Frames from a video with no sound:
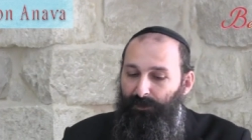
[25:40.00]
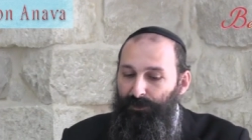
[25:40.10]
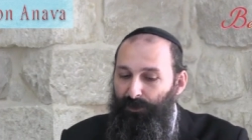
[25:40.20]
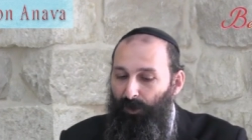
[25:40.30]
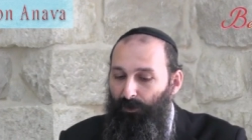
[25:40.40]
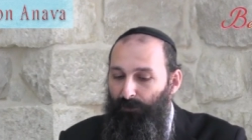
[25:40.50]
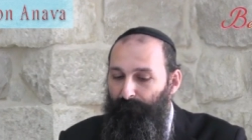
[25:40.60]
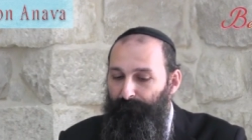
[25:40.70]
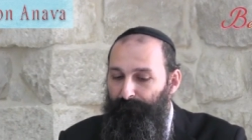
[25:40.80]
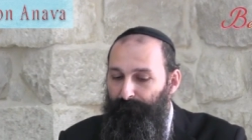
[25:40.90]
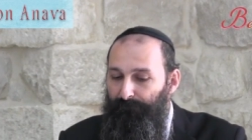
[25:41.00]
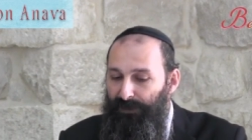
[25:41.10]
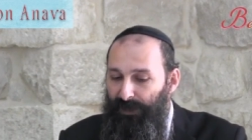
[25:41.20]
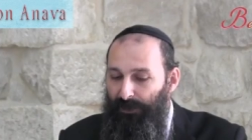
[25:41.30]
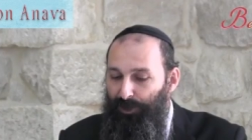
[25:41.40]
So,
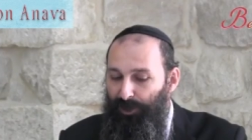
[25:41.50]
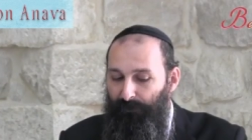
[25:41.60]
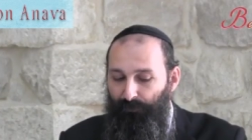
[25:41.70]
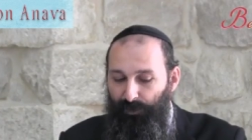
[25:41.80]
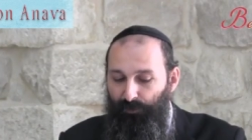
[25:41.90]
Bezrat Hashem,